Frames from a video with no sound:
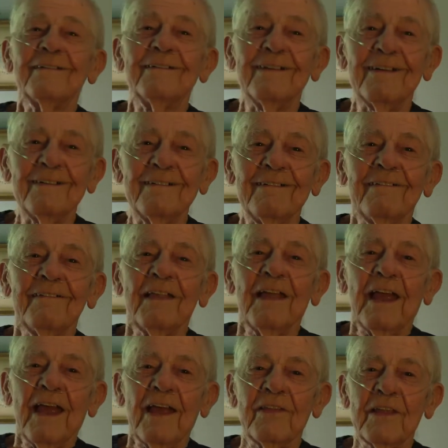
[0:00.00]
Yeah.
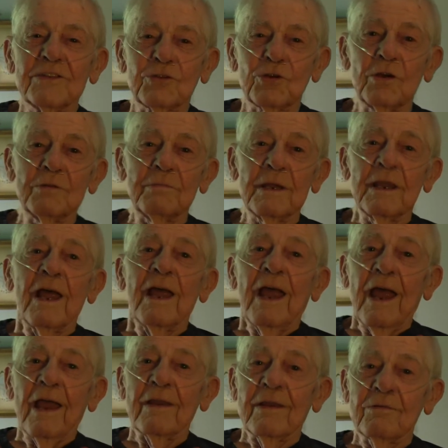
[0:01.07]
And they turned me,
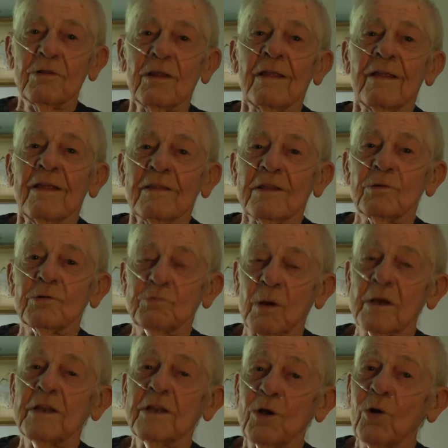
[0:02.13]
and there, were, there was
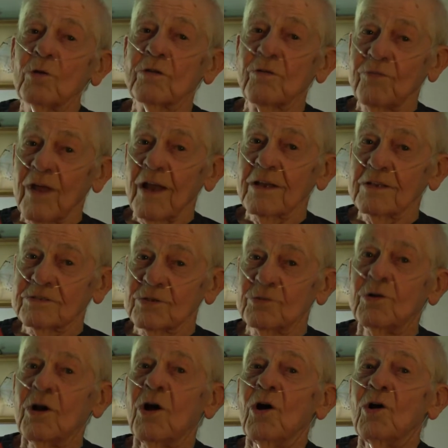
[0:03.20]
one of the older fellas
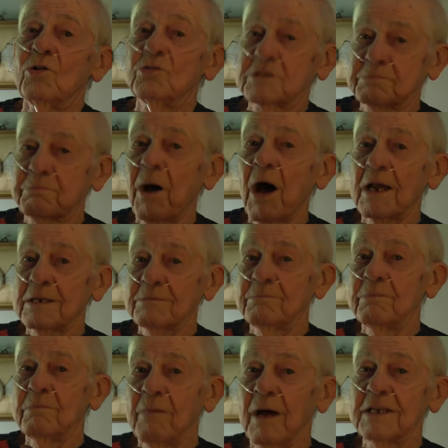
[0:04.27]
who, who
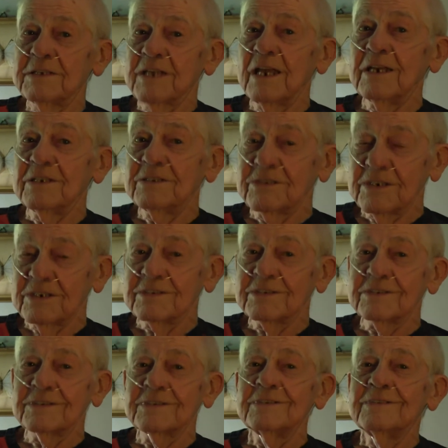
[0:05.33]
spotted my
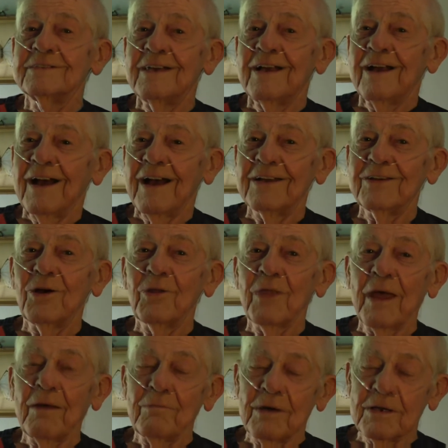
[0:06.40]
tendencies. I know
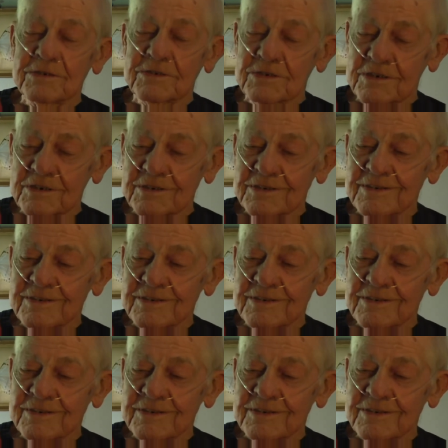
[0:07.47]
that much.